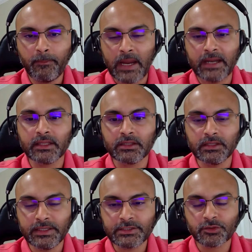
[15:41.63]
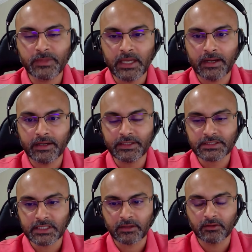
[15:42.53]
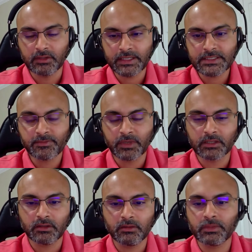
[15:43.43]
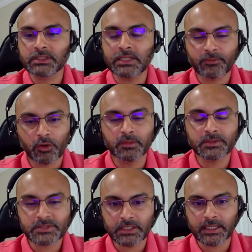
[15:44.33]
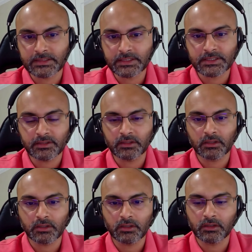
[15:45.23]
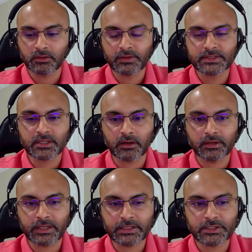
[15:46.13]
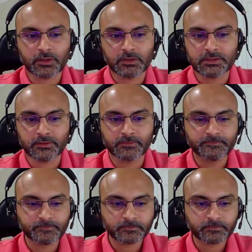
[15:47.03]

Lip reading: padding needs to be added is like less, but that problem still exists in the risk architecture also.